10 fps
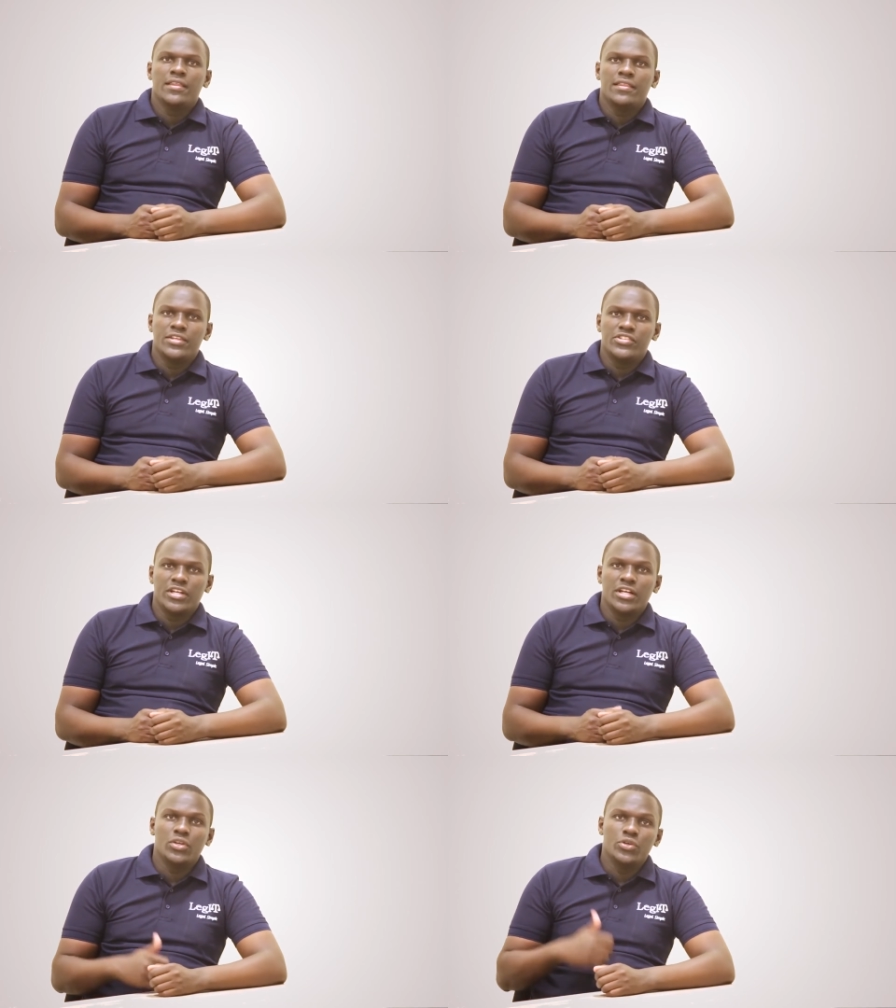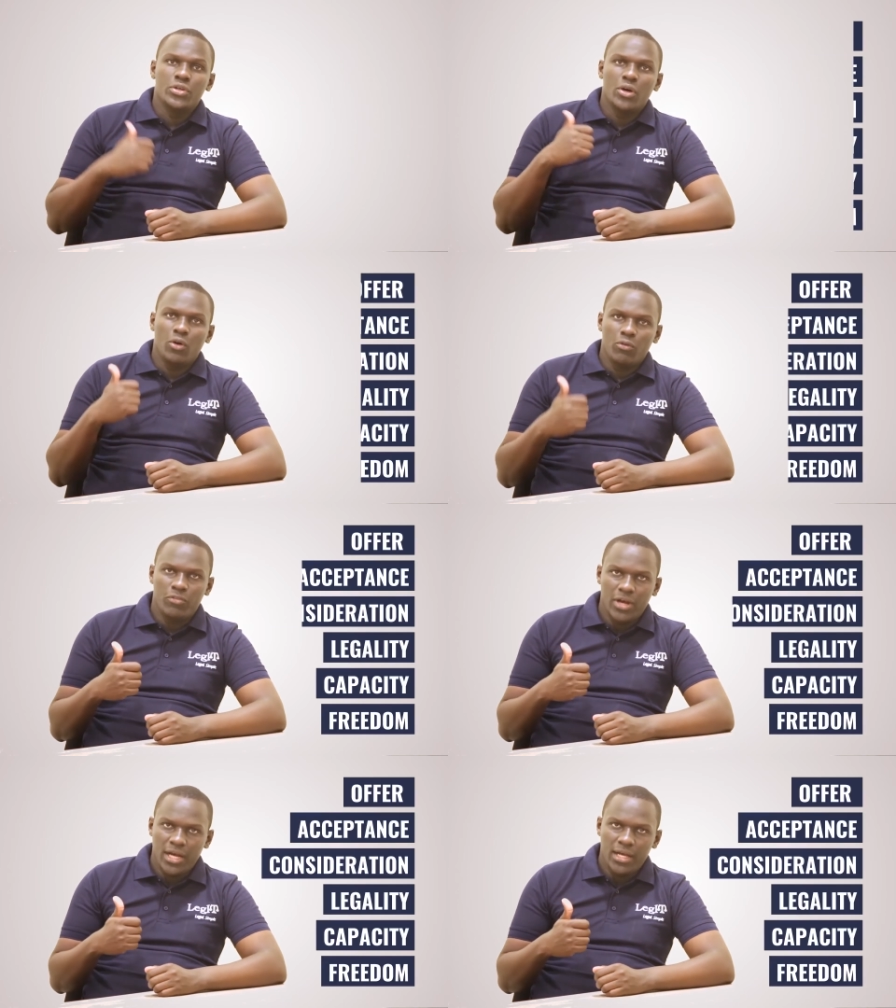These include
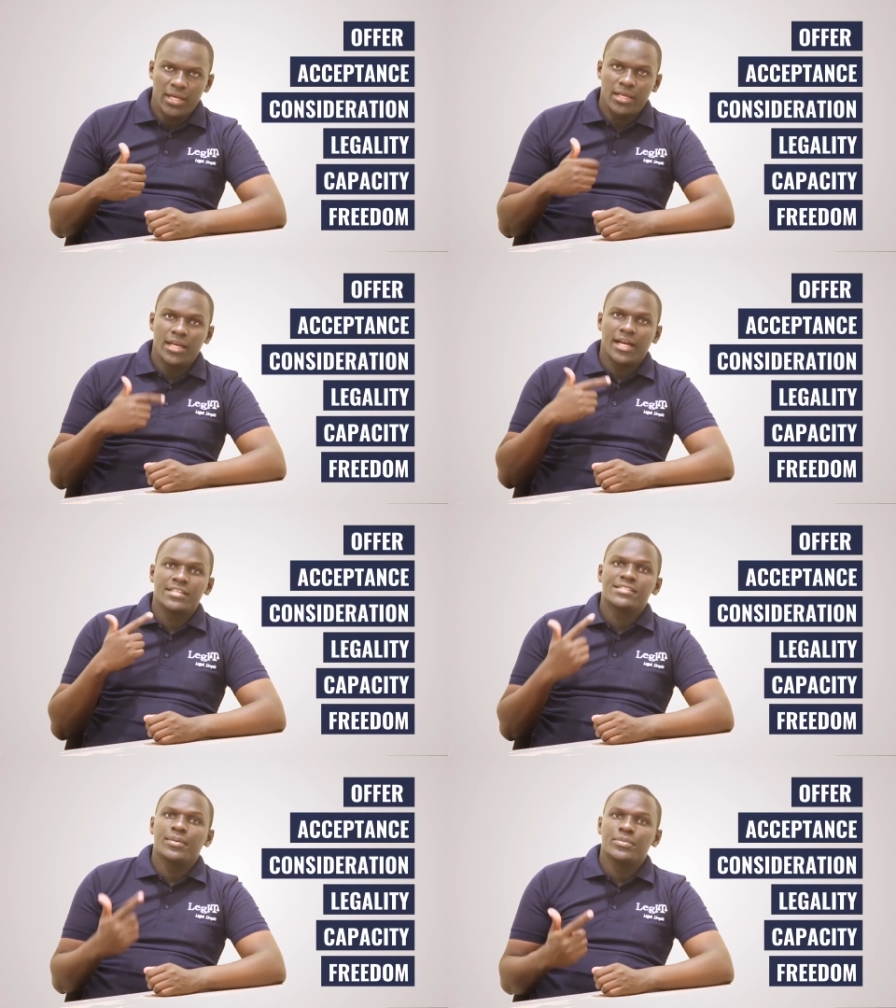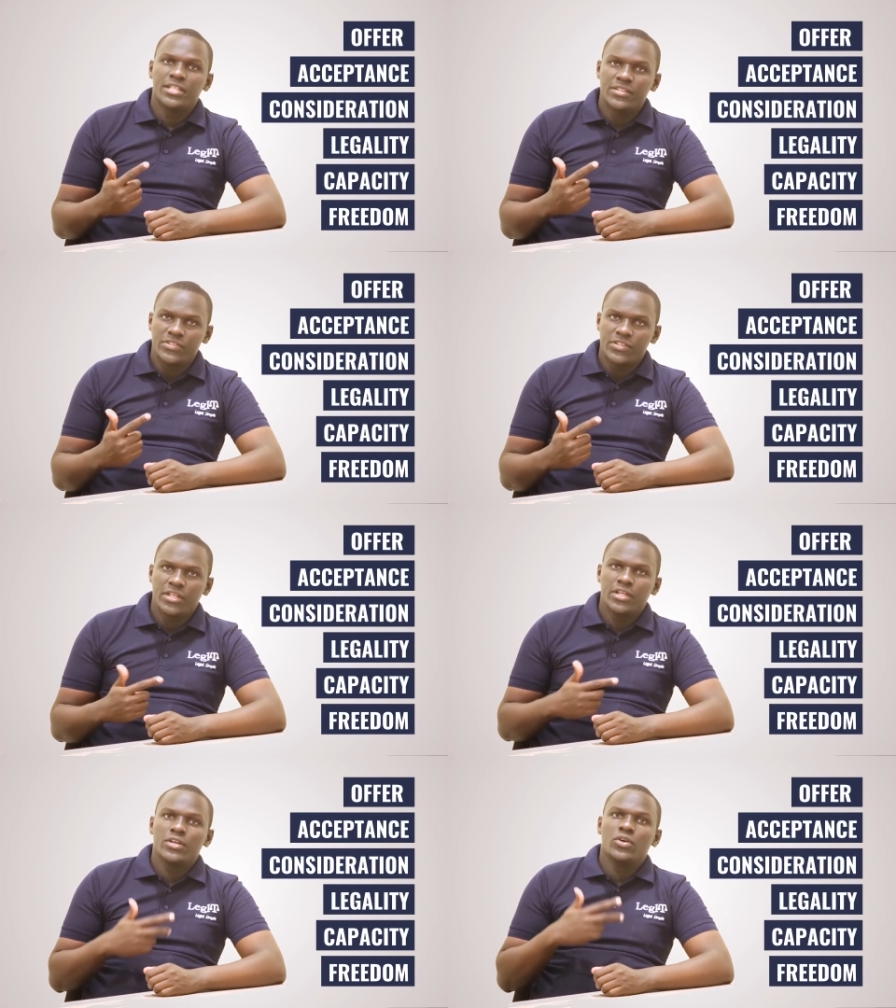offer, acceptance,
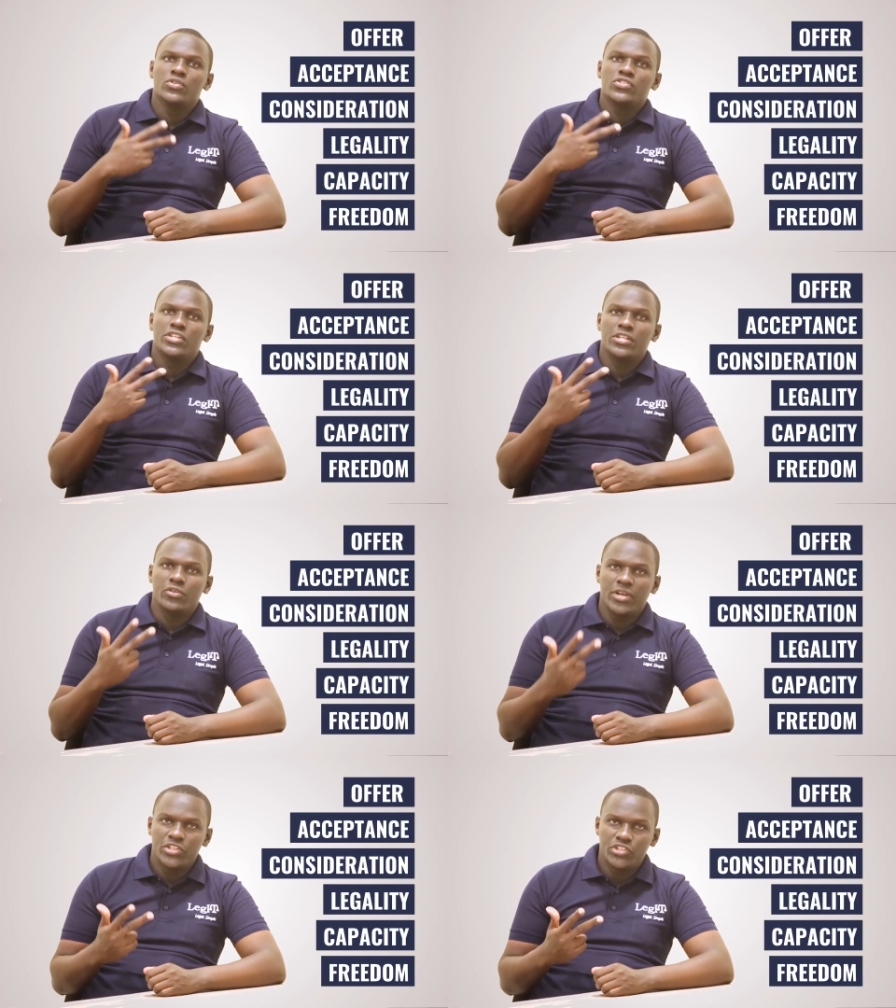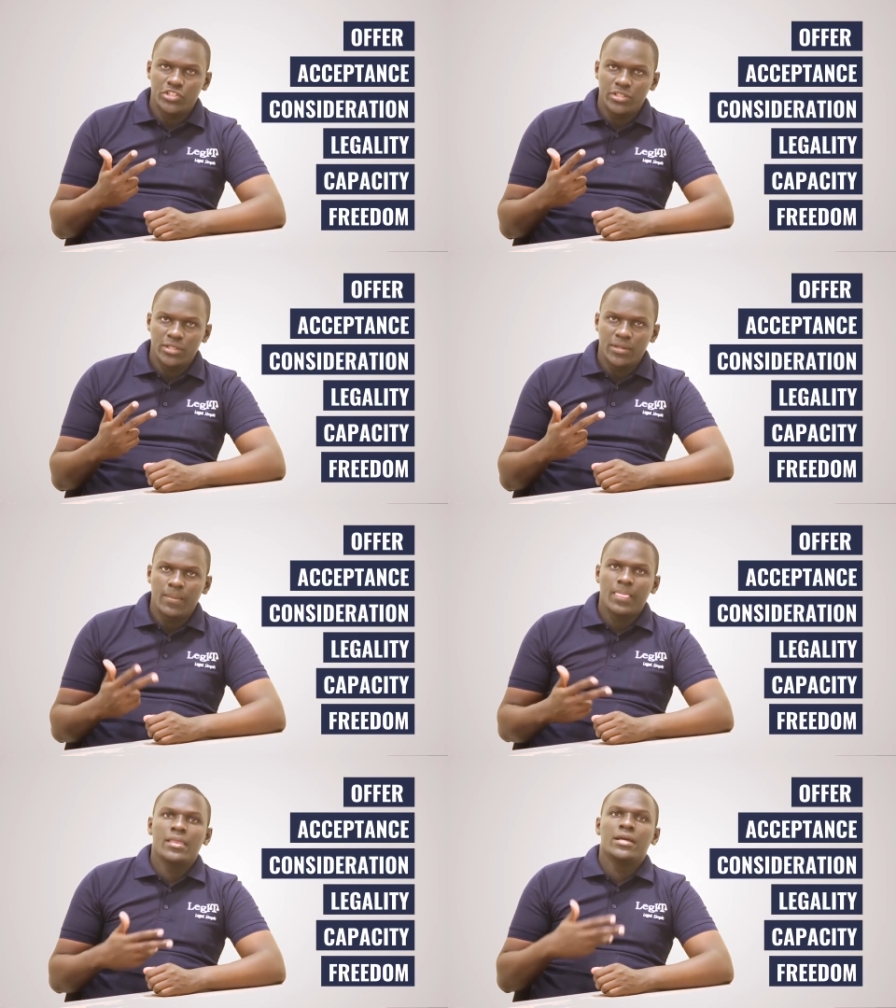consideration,
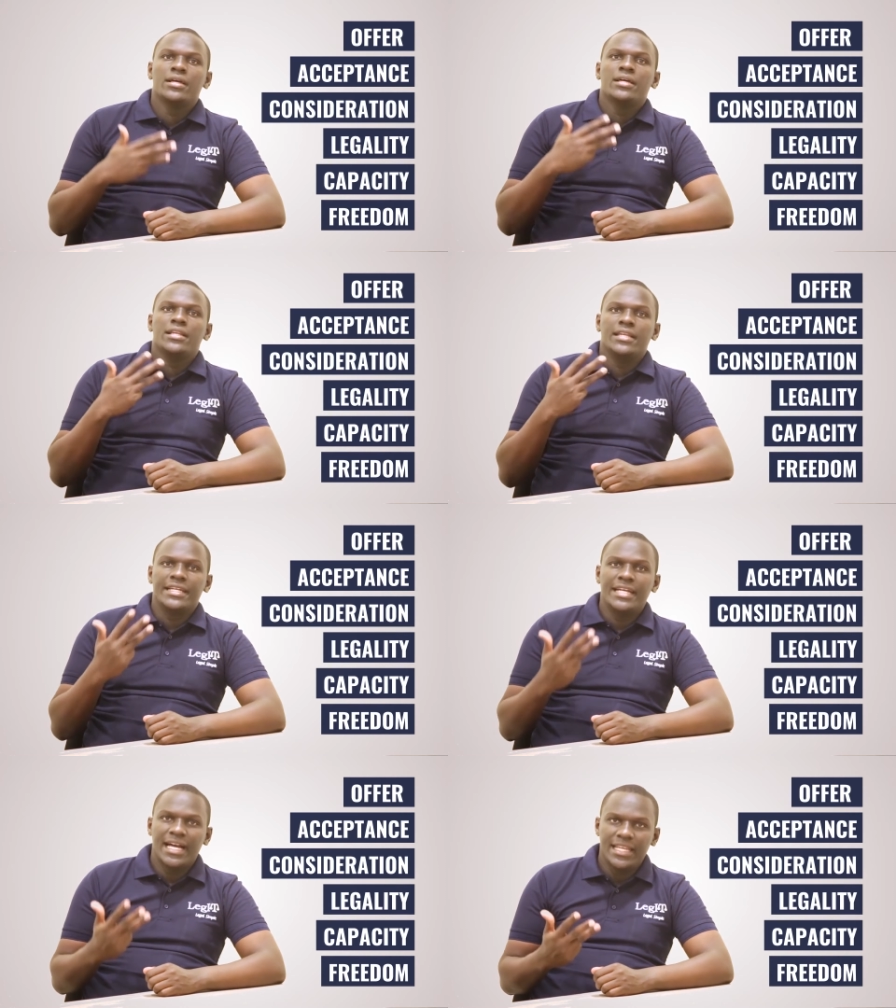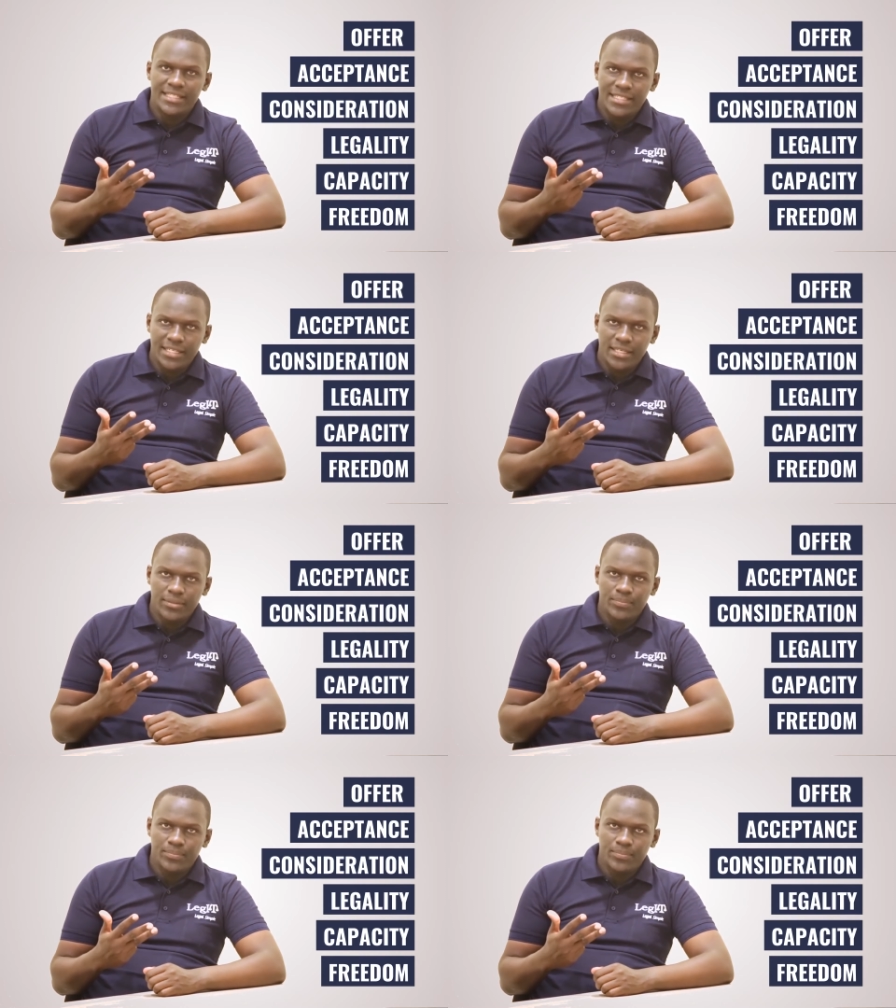legality,